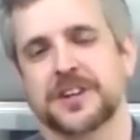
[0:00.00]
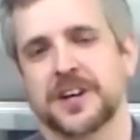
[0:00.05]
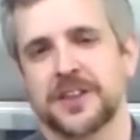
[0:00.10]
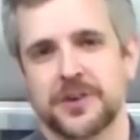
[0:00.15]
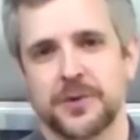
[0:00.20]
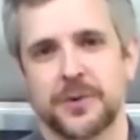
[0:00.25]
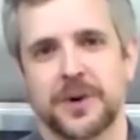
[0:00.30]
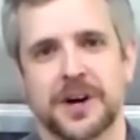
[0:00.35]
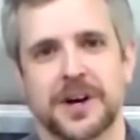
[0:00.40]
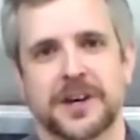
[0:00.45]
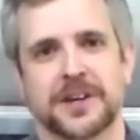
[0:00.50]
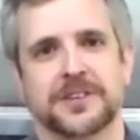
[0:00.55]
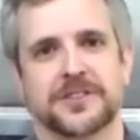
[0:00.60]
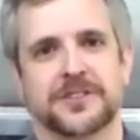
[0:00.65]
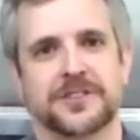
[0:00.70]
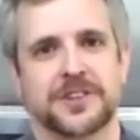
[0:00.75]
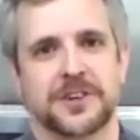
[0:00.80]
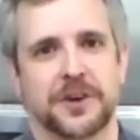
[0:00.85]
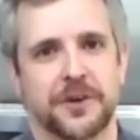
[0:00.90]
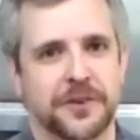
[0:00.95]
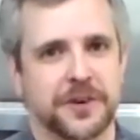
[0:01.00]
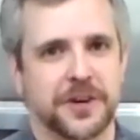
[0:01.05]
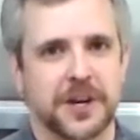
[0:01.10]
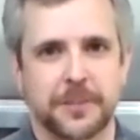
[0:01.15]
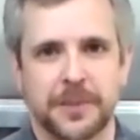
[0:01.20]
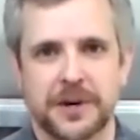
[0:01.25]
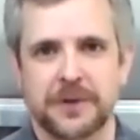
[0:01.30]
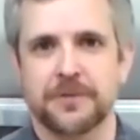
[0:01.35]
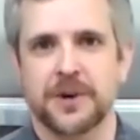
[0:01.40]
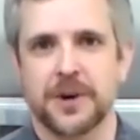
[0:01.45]
Otherwise, they're going
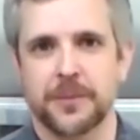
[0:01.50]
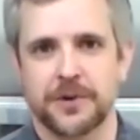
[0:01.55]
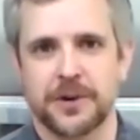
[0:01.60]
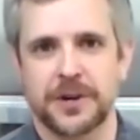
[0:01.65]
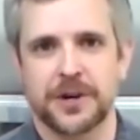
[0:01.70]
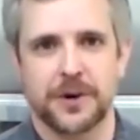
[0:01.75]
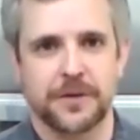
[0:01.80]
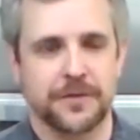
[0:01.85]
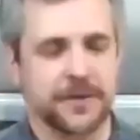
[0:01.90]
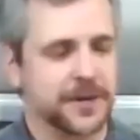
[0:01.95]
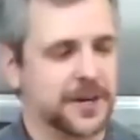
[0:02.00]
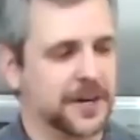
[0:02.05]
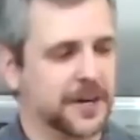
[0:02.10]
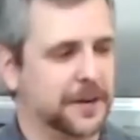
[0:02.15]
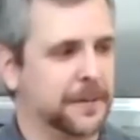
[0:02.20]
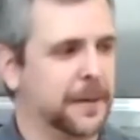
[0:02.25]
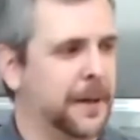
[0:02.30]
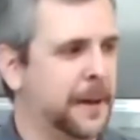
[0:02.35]
to be rubbery and overdone.